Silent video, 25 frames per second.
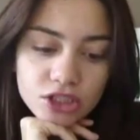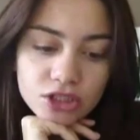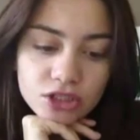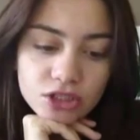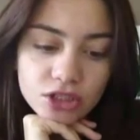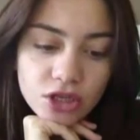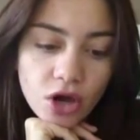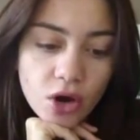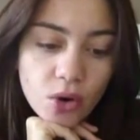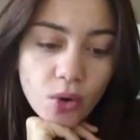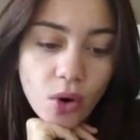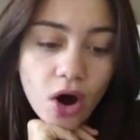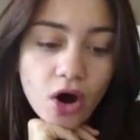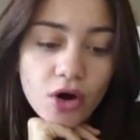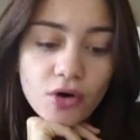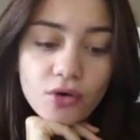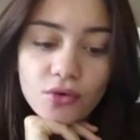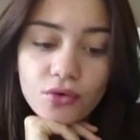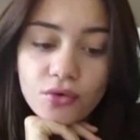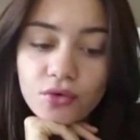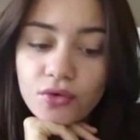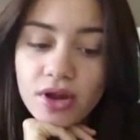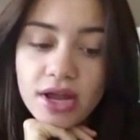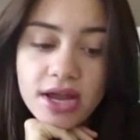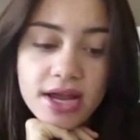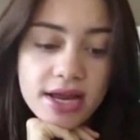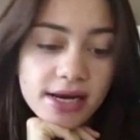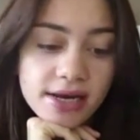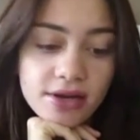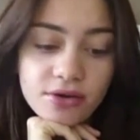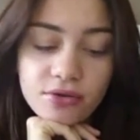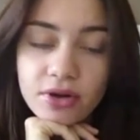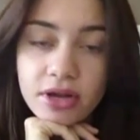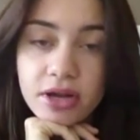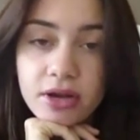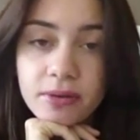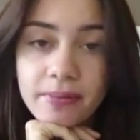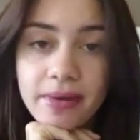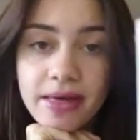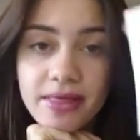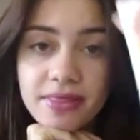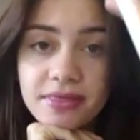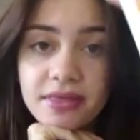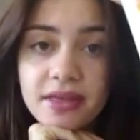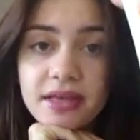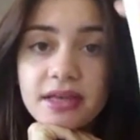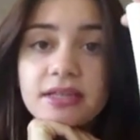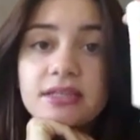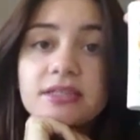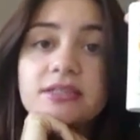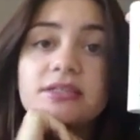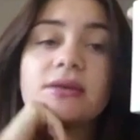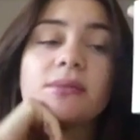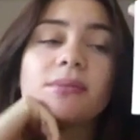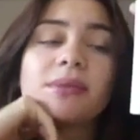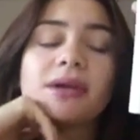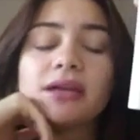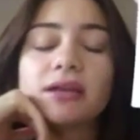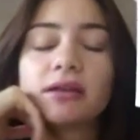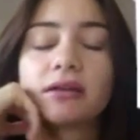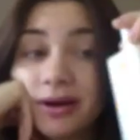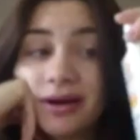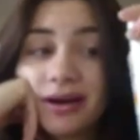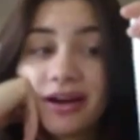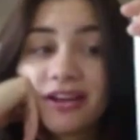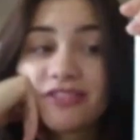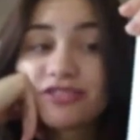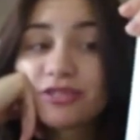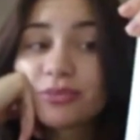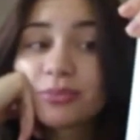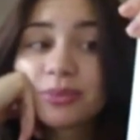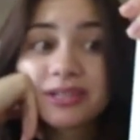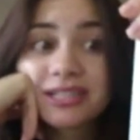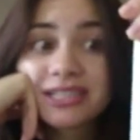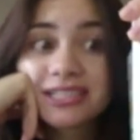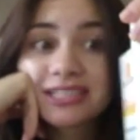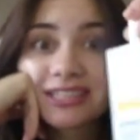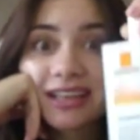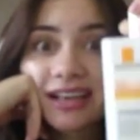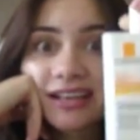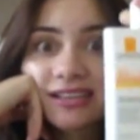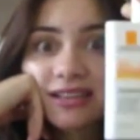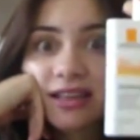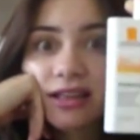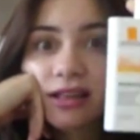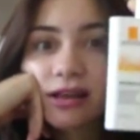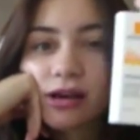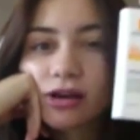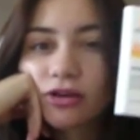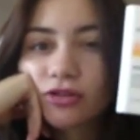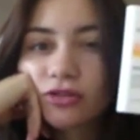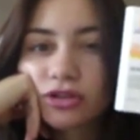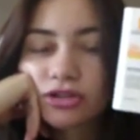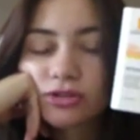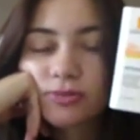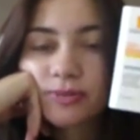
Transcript: So I really recommend this. I mean, everybody says that La